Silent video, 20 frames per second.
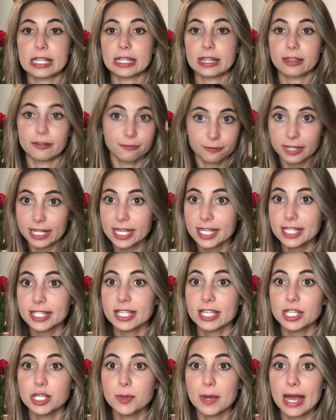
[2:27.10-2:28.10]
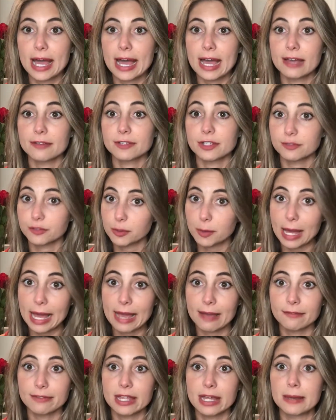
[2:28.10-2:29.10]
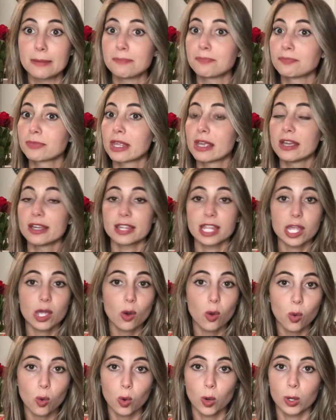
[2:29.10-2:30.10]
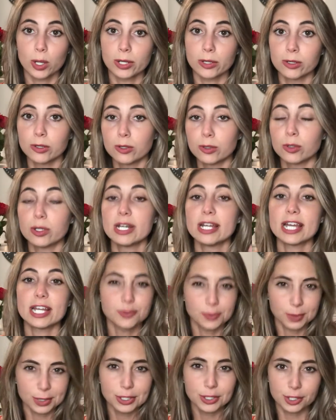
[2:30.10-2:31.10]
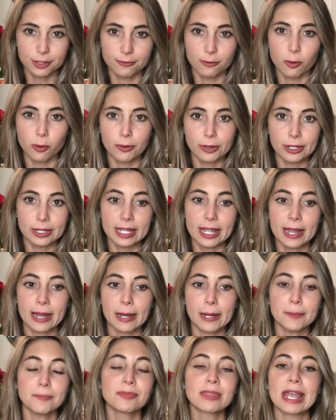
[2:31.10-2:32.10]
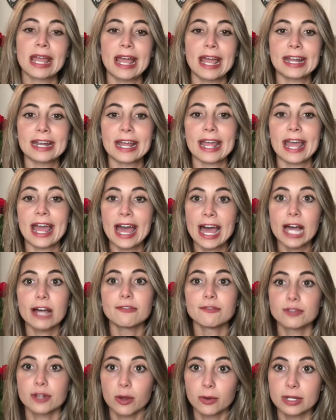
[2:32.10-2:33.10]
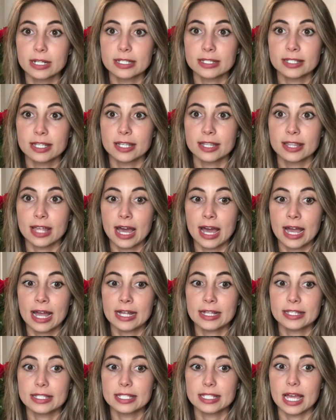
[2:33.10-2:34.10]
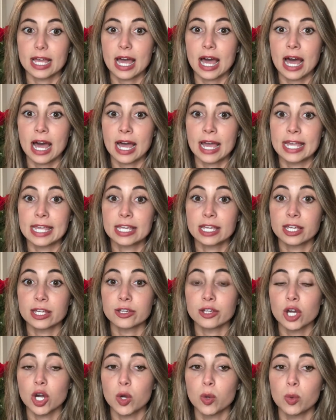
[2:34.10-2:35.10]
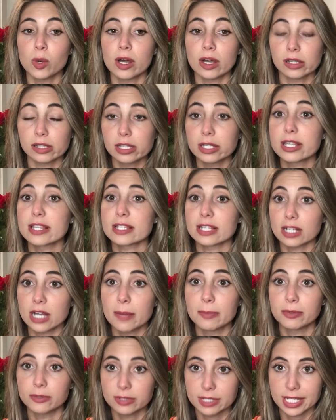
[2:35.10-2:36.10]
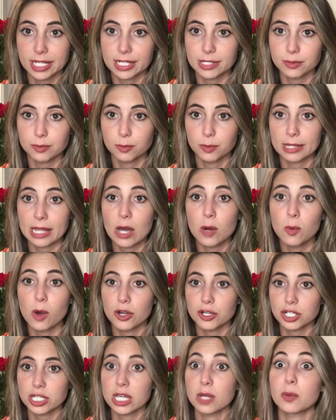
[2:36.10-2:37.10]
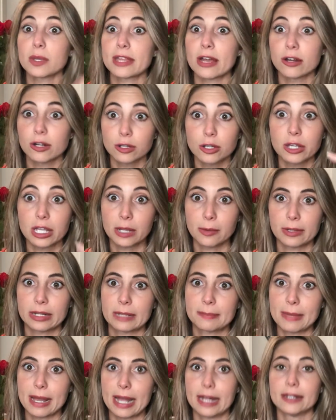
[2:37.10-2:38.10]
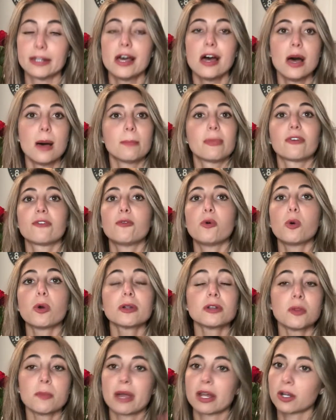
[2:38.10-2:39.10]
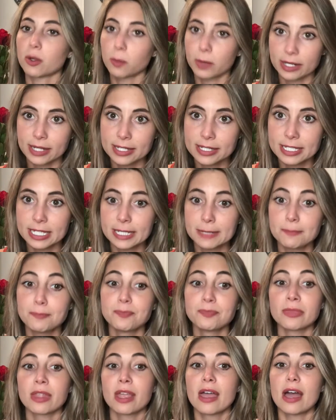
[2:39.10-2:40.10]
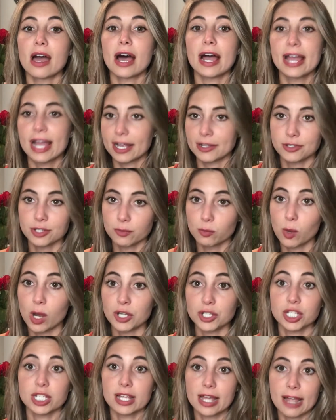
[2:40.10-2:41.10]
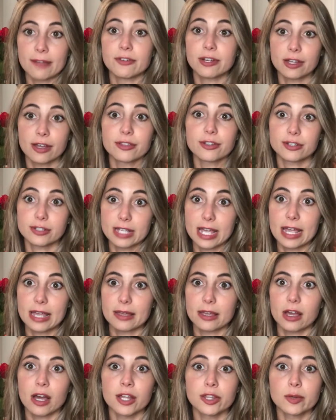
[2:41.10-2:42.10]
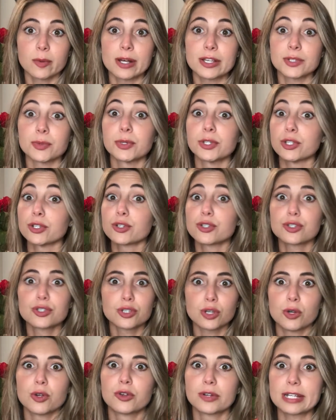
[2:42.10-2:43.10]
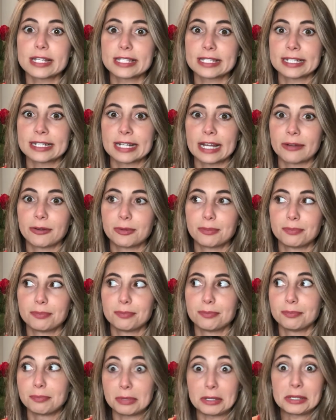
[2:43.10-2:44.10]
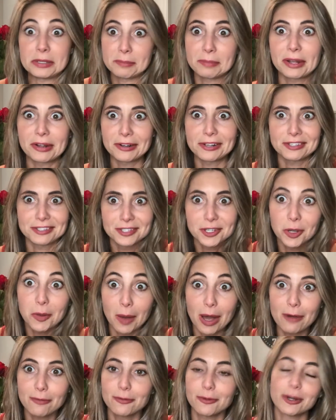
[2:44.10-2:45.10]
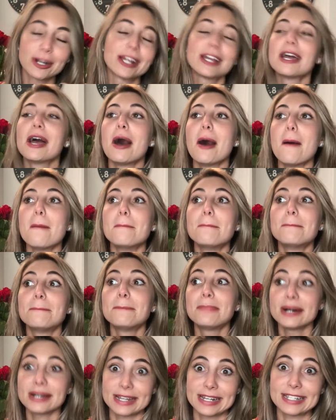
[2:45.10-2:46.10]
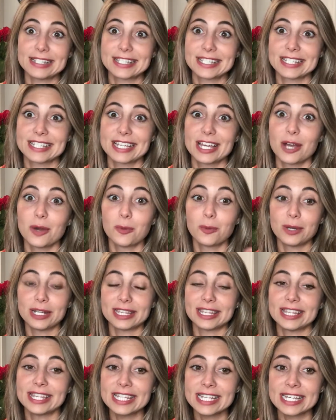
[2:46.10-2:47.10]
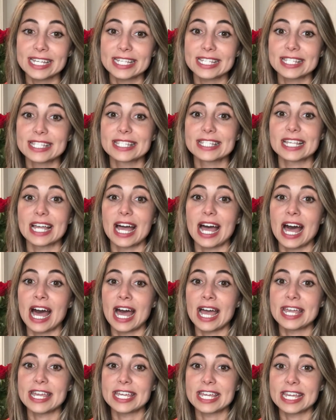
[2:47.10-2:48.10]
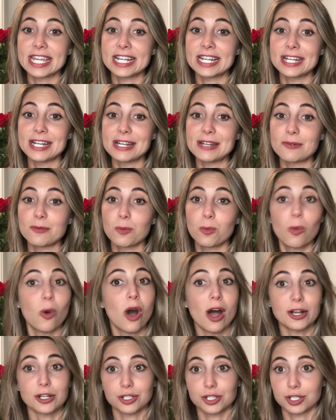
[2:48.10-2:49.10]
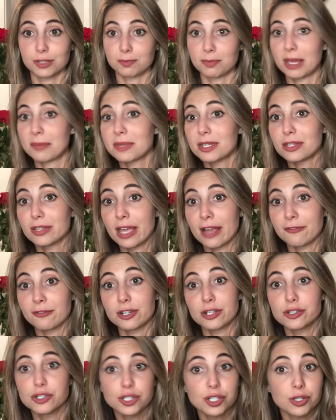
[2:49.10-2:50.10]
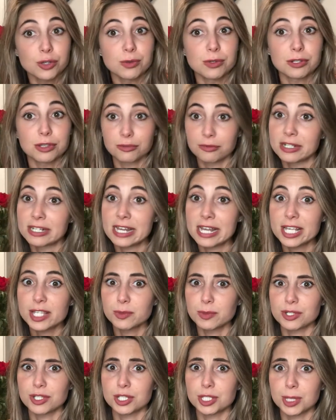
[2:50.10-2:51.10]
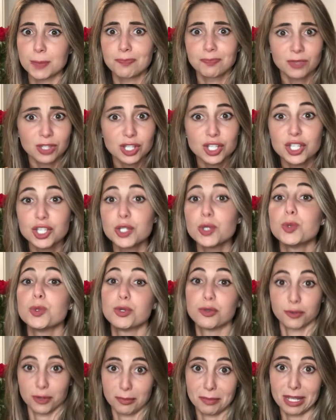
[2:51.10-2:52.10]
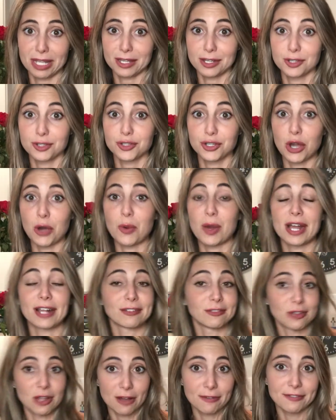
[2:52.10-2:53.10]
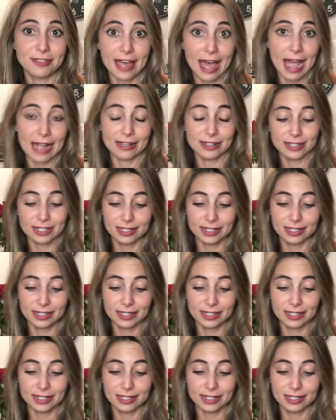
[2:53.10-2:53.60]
the flakes that you have, if you have them, the oil. It's really good for oily hair. And I have noticed that I can go at least a couple days without washing it, without it looking really bad. Before, no matter what I did, I had to wash it every other day. Otherwise it would look so greasy and I would be embarrassed to go out for it. But with this, I can wash maybe every 2 to 3 days, which is huge for me. So I love that.